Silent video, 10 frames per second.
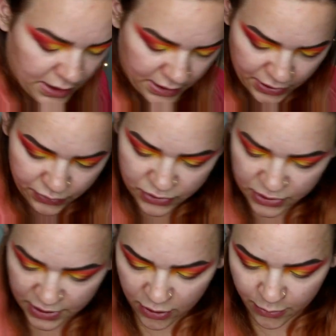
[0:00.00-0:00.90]

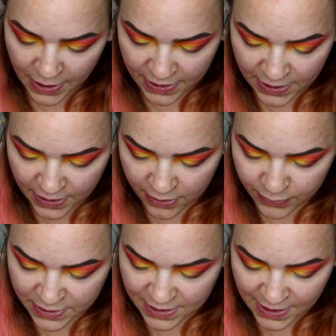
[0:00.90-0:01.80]
Usually go back in
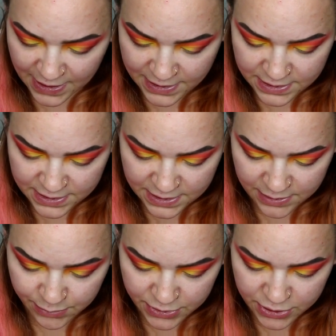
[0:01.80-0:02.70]
with that
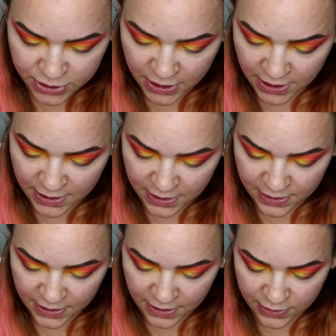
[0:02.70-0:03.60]
deep shade
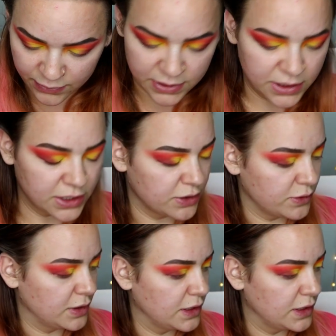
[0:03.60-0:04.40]
that I used to